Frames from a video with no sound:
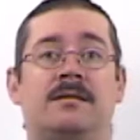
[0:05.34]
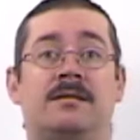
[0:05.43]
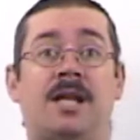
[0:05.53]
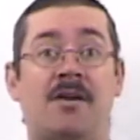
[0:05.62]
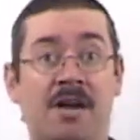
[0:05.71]

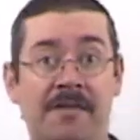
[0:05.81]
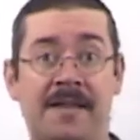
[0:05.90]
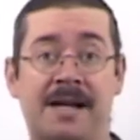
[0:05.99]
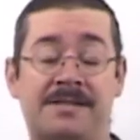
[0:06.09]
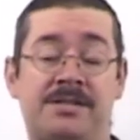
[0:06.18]
Now, another
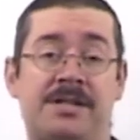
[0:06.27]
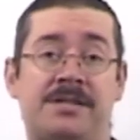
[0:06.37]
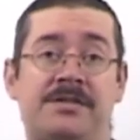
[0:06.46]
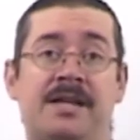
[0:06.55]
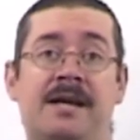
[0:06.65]
thing I
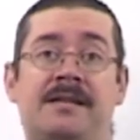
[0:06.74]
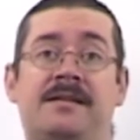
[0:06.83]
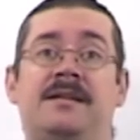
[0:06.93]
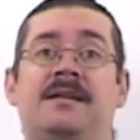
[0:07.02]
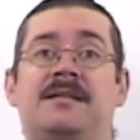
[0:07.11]
suggest you get
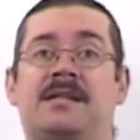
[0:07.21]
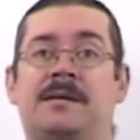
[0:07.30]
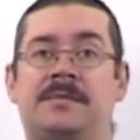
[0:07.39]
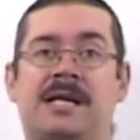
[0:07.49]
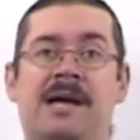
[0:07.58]
is
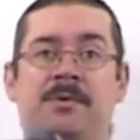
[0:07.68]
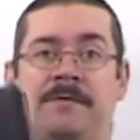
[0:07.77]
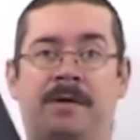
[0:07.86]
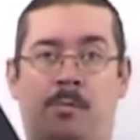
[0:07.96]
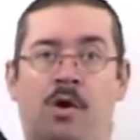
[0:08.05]
some type
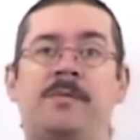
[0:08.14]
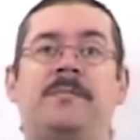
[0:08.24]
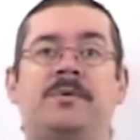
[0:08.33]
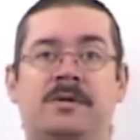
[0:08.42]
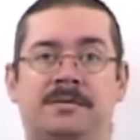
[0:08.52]
of an
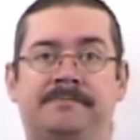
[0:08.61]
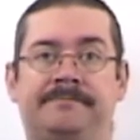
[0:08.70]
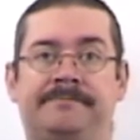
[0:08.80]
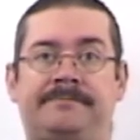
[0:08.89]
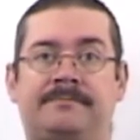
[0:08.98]
appointment book.
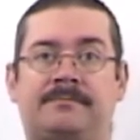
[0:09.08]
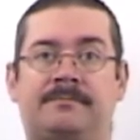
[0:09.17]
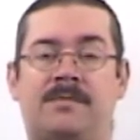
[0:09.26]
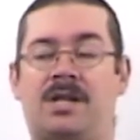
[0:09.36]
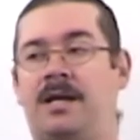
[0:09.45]

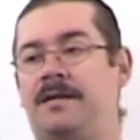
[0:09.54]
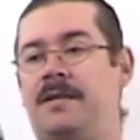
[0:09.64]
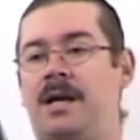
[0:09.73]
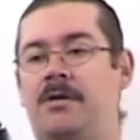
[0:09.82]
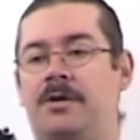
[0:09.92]
Okay,
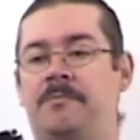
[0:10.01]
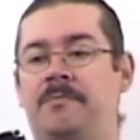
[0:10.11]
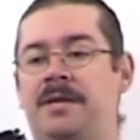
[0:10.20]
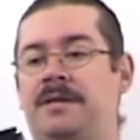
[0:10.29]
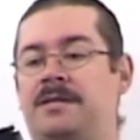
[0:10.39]
now it could
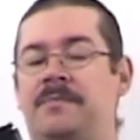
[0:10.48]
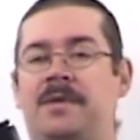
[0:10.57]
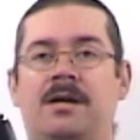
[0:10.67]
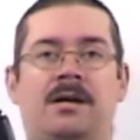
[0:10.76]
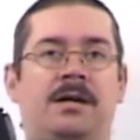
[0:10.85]
be
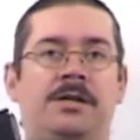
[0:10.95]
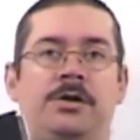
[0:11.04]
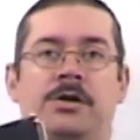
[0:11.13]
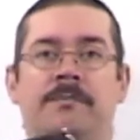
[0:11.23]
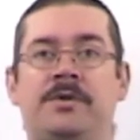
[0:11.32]
something on
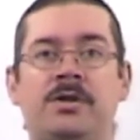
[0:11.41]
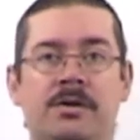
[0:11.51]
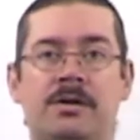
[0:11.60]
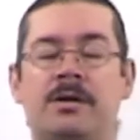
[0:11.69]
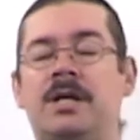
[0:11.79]
your
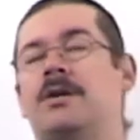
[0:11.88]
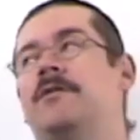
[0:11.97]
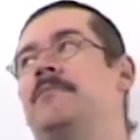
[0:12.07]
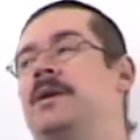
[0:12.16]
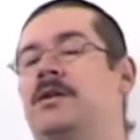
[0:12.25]
computer, it
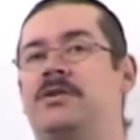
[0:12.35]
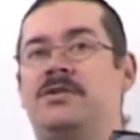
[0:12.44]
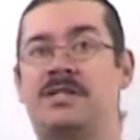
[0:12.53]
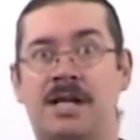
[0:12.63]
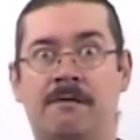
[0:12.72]
could be on
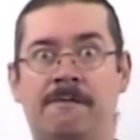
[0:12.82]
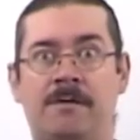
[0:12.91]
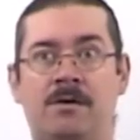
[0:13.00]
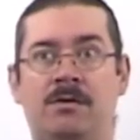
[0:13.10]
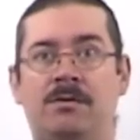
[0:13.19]
your cell
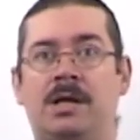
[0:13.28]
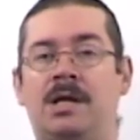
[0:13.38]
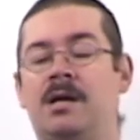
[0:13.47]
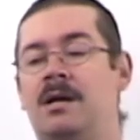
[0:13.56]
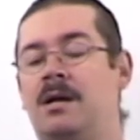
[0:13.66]
phone,
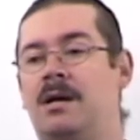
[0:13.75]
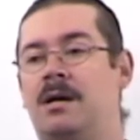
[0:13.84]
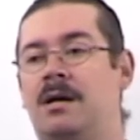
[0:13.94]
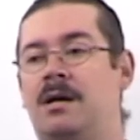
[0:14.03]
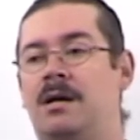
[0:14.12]

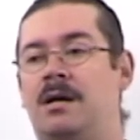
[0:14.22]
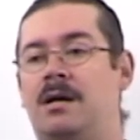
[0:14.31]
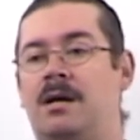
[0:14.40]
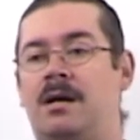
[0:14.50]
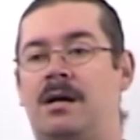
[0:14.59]

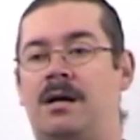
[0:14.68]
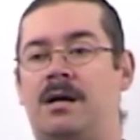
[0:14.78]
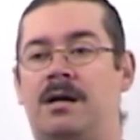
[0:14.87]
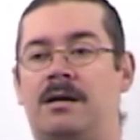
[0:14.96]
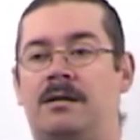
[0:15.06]

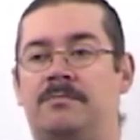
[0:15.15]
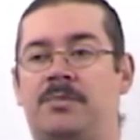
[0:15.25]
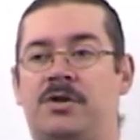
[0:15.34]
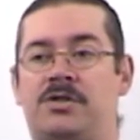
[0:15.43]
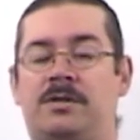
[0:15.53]
uh,
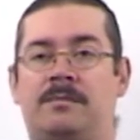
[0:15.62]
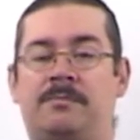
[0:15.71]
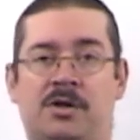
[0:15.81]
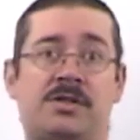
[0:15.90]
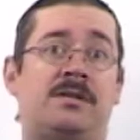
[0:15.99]
personal,
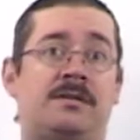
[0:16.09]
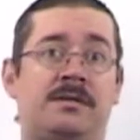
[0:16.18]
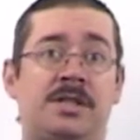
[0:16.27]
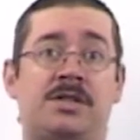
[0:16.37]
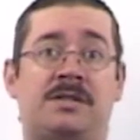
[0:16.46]
personal
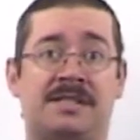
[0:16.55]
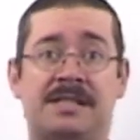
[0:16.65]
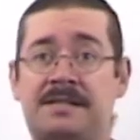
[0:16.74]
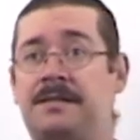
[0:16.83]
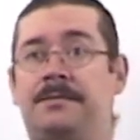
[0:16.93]
digital
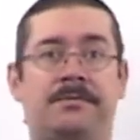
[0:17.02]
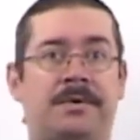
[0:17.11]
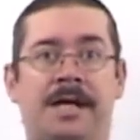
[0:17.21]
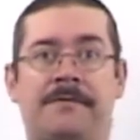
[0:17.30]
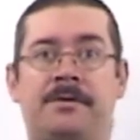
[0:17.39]
assistant,
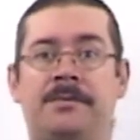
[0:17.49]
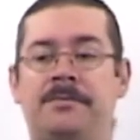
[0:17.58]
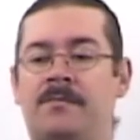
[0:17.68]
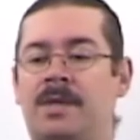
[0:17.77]
whatever.